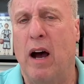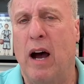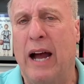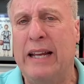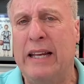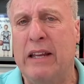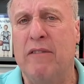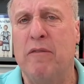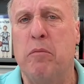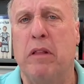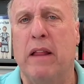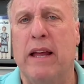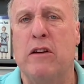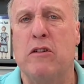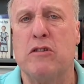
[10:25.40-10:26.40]
I give
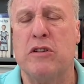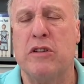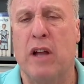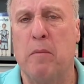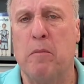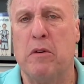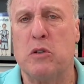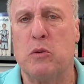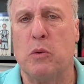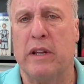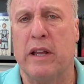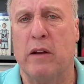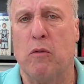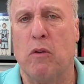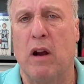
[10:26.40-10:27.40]
players numbers when
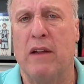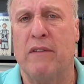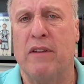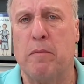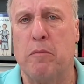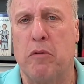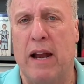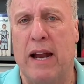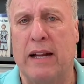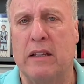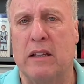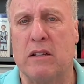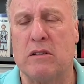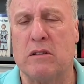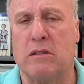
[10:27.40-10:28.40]
they arrive at
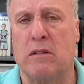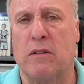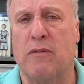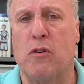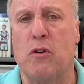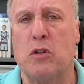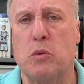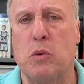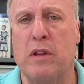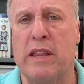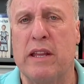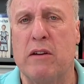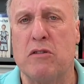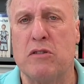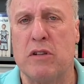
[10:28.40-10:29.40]
practice. First one
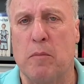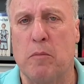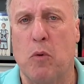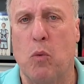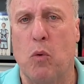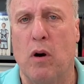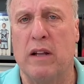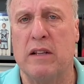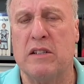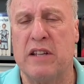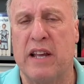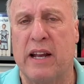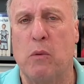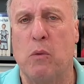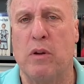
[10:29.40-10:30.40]
there is number 1,
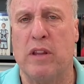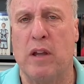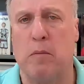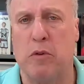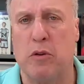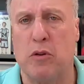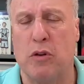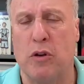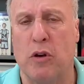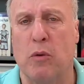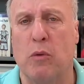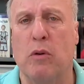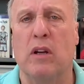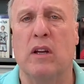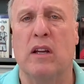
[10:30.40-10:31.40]
second one number
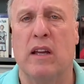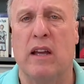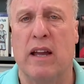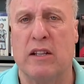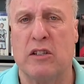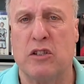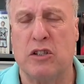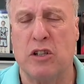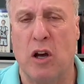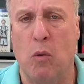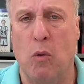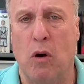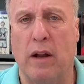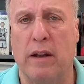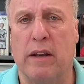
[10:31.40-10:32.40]
2, and
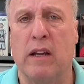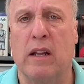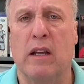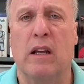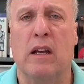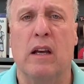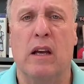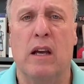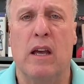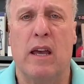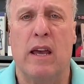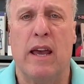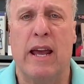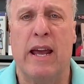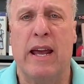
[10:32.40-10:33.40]
so on.
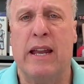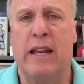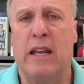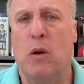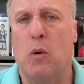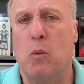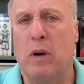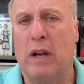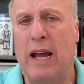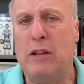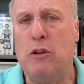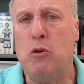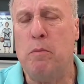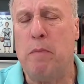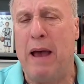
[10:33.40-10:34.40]
And when I
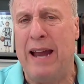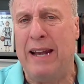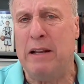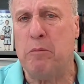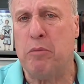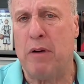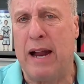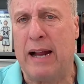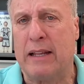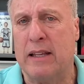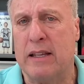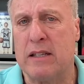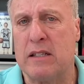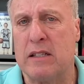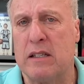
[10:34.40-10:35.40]
do batting
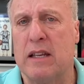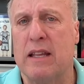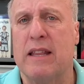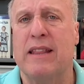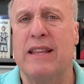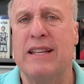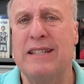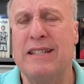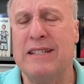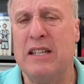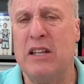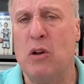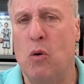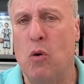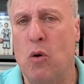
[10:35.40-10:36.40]
practice, this is
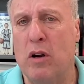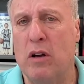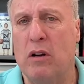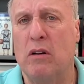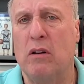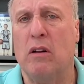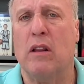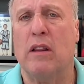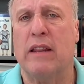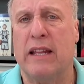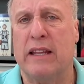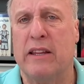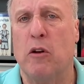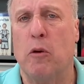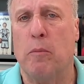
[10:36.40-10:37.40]
the order
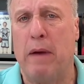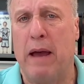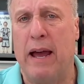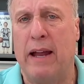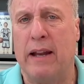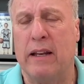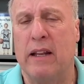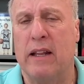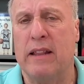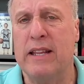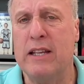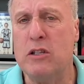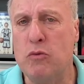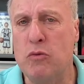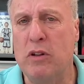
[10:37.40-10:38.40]
that they'll bat.
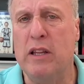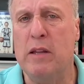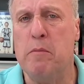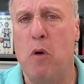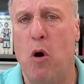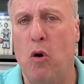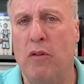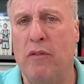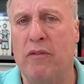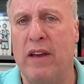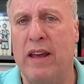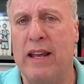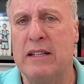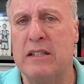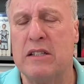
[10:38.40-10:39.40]
This really
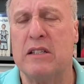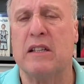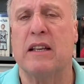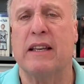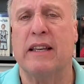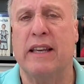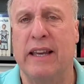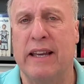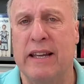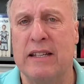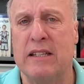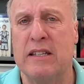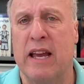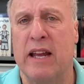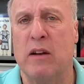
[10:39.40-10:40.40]
motivates
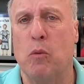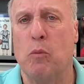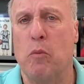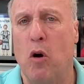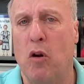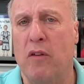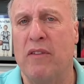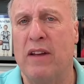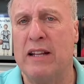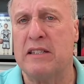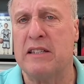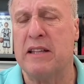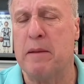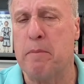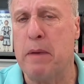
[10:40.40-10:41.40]
kids and it
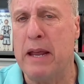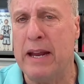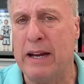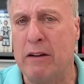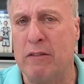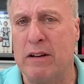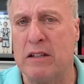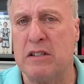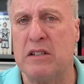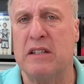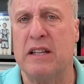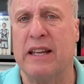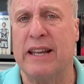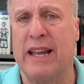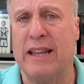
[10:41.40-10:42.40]
motivates their parents
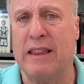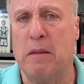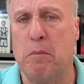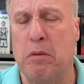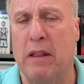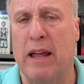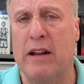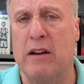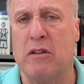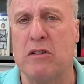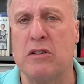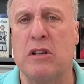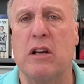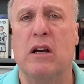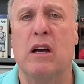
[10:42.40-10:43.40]
to get the
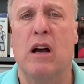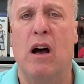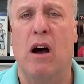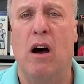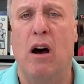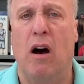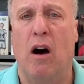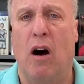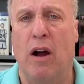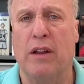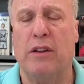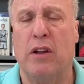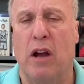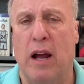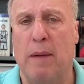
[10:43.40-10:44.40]
players
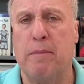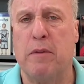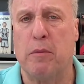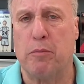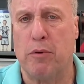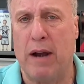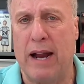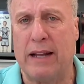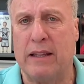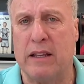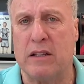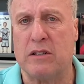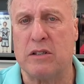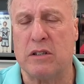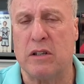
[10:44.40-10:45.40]
on time to
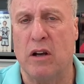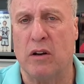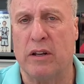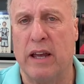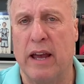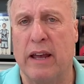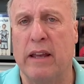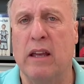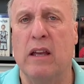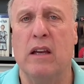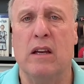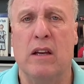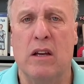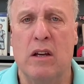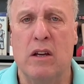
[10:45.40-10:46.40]
practice, okay?
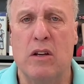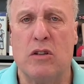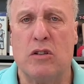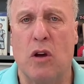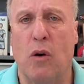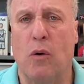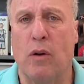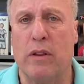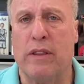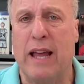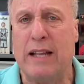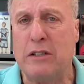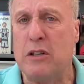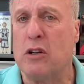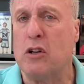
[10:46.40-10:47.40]
So
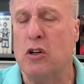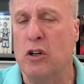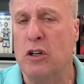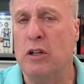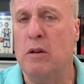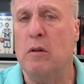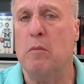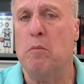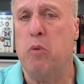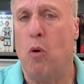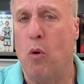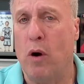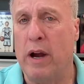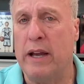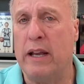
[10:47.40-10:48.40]
that's a good
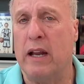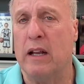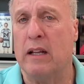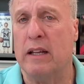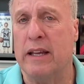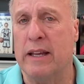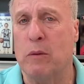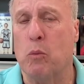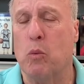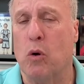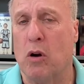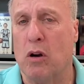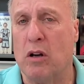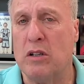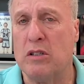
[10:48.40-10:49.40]
point. It
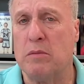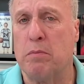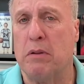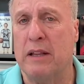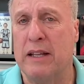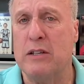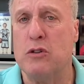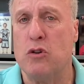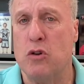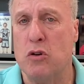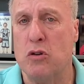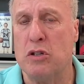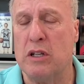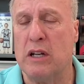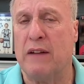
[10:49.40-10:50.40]
works. Please
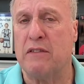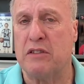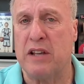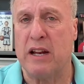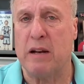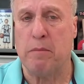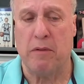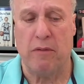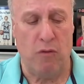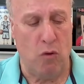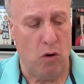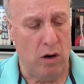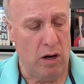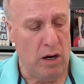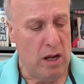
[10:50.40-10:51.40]
use it. I've said it
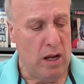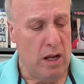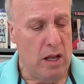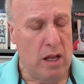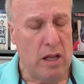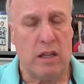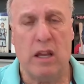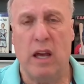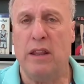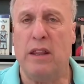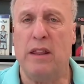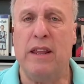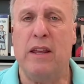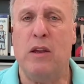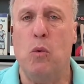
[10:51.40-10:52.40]
before. The other
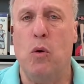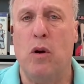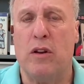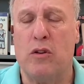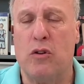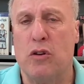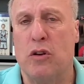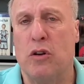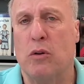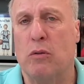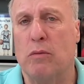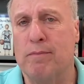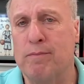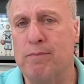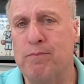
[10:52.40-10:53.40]
thing you want to
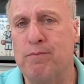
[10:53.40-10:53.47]
do